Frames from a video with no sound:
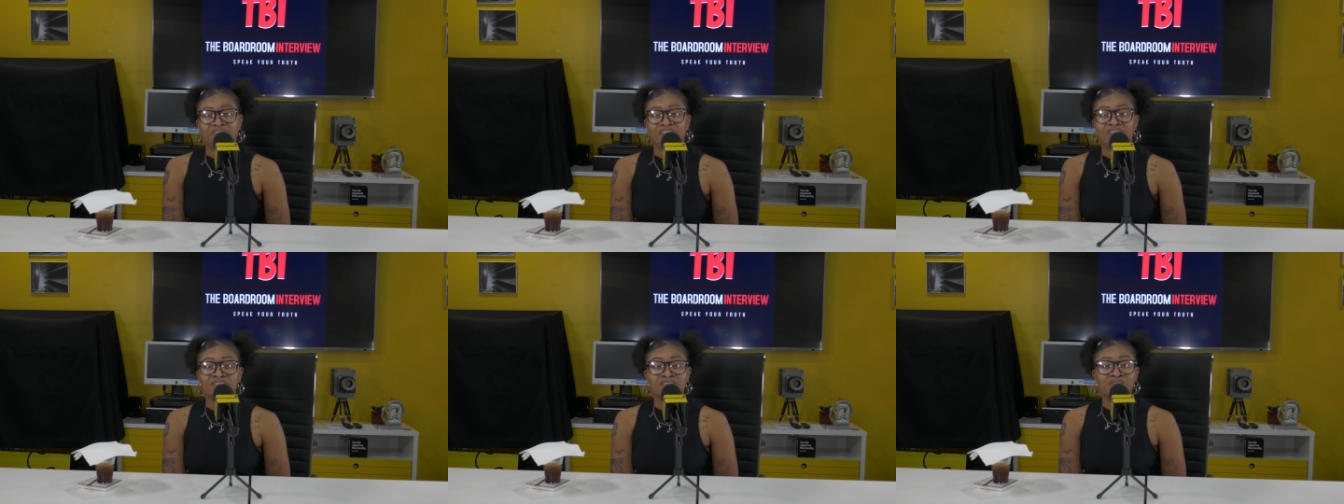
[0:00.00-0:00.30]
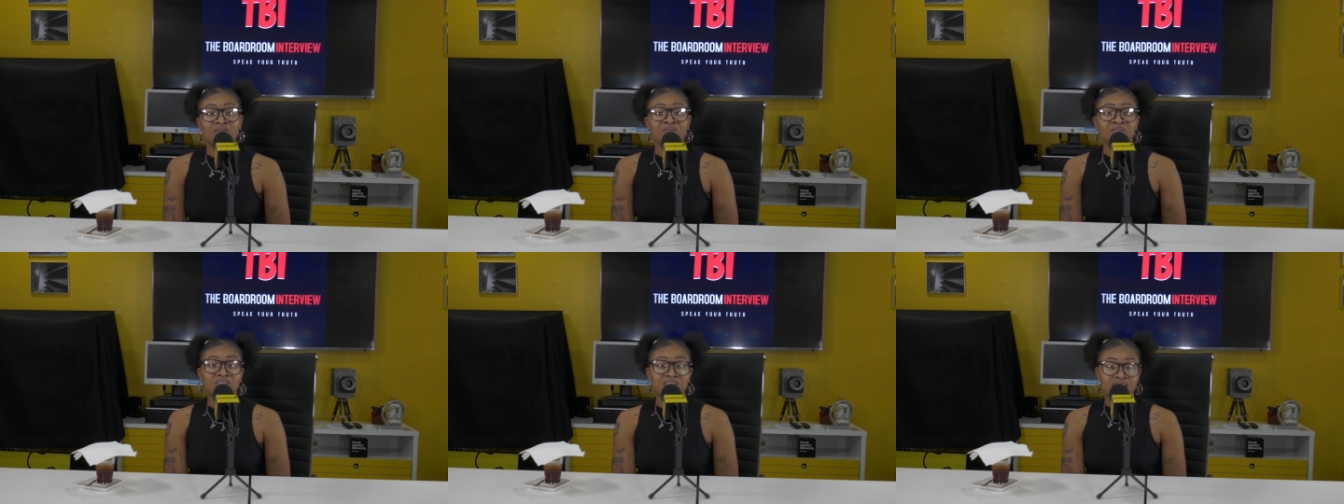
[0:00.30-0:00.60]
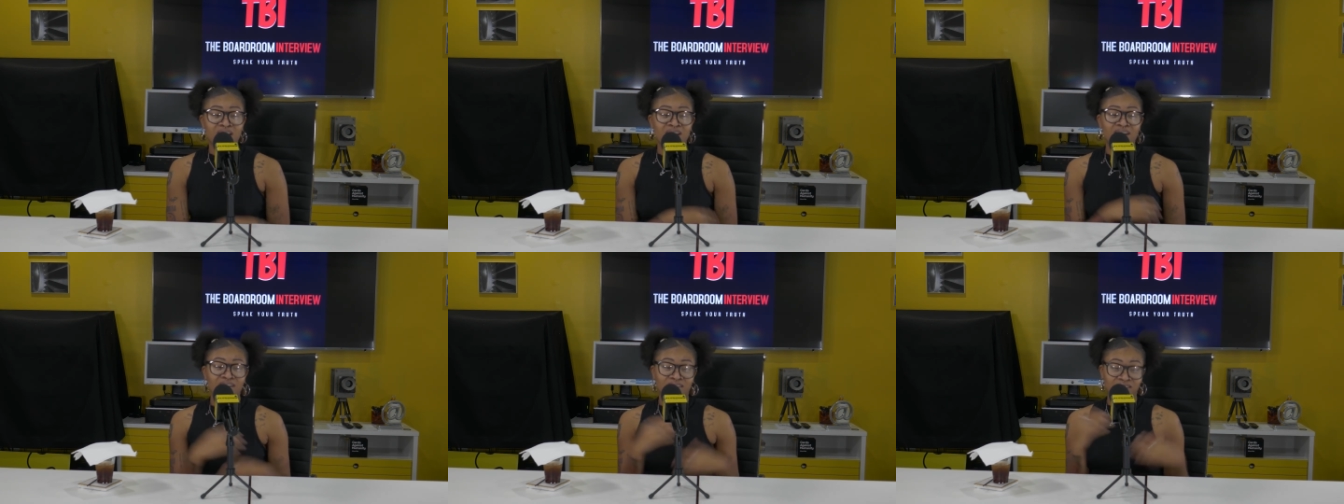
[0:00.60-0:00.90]

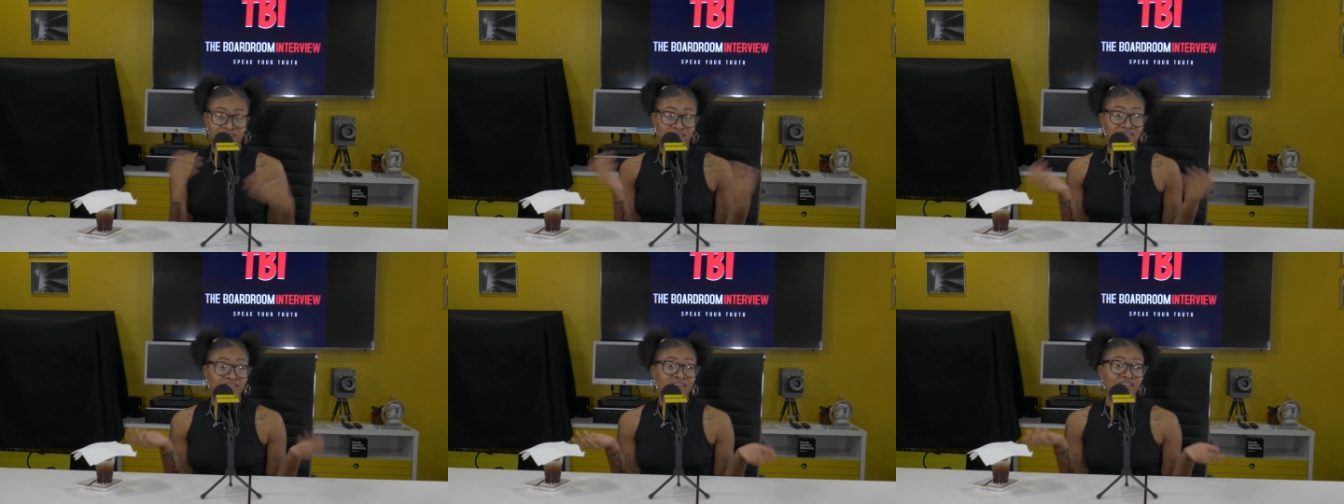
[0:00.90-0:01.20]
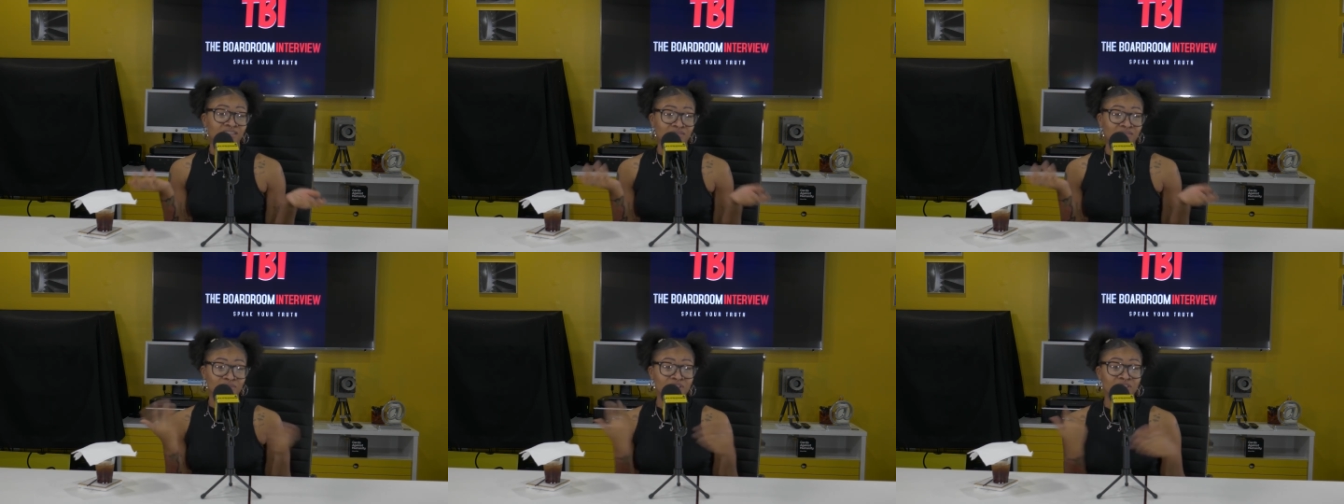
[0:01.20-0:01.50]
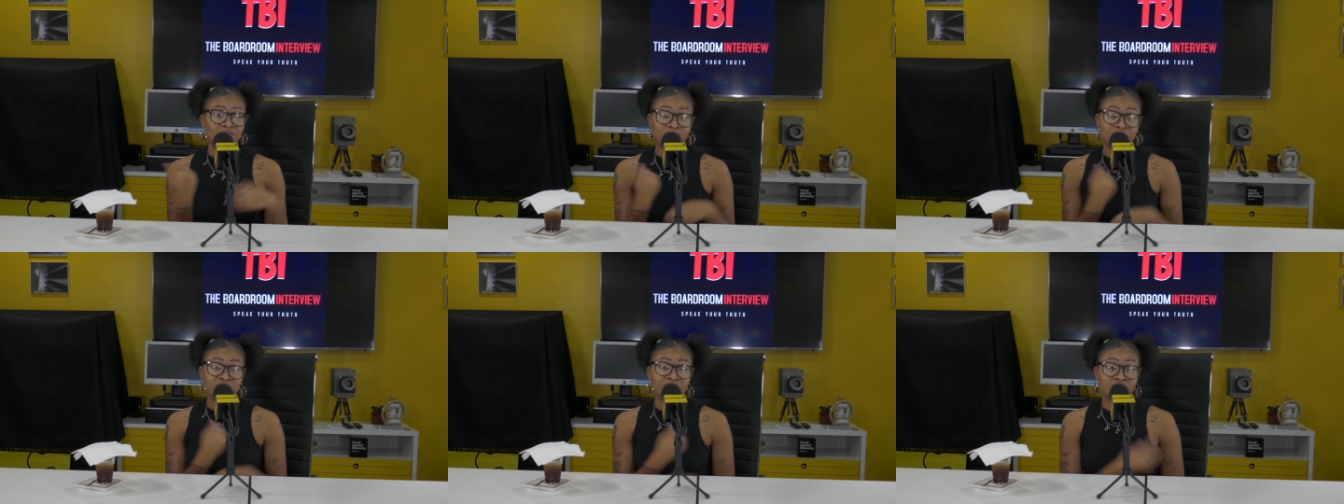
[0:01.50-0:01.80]
associating success
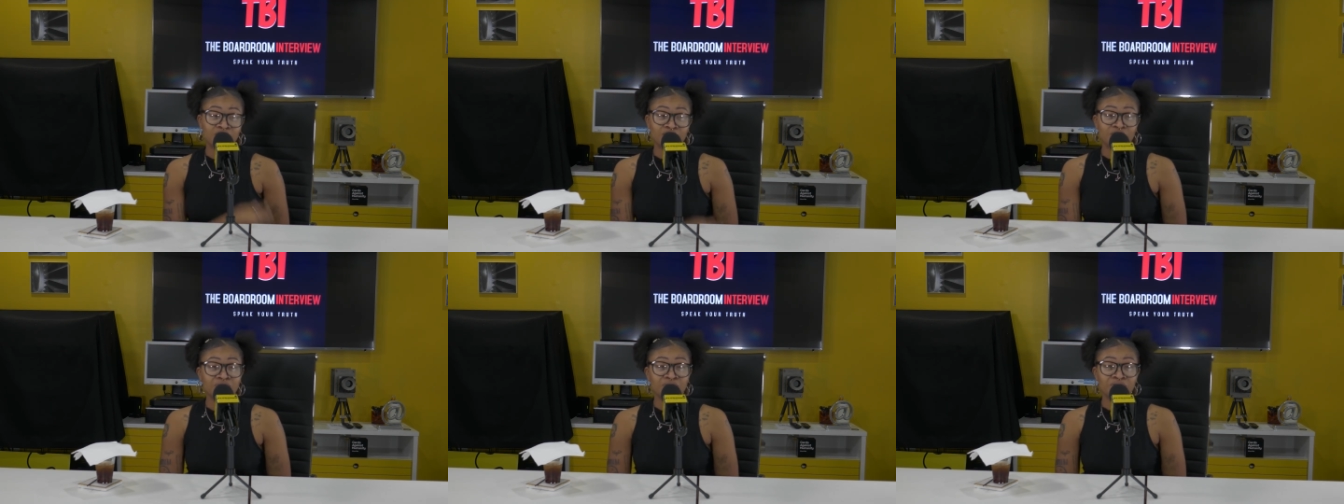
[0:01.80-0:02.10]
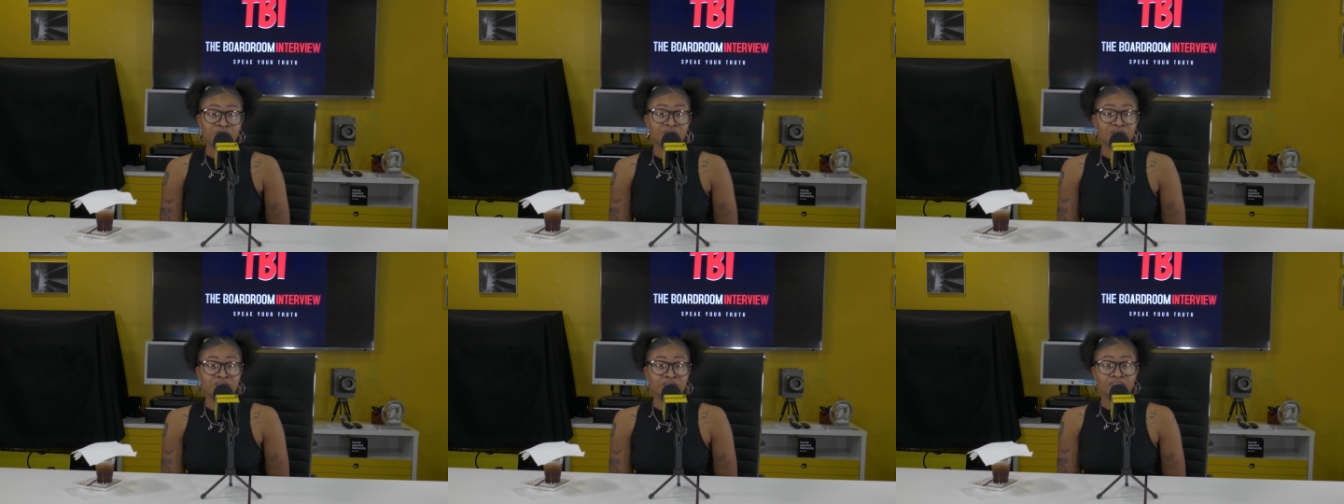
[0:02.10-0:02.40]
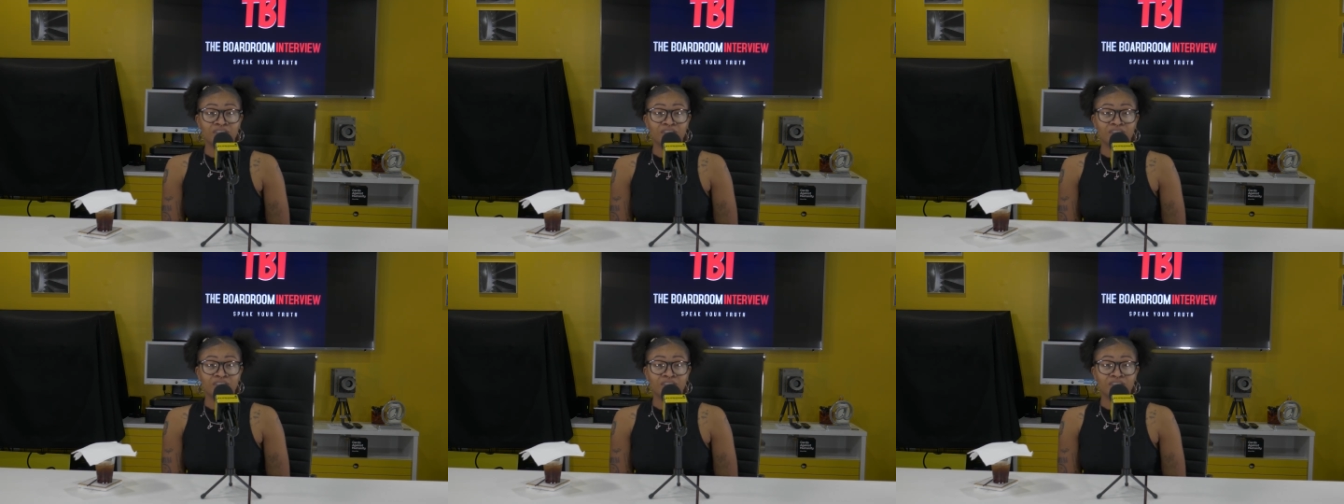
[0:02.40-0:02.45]
with material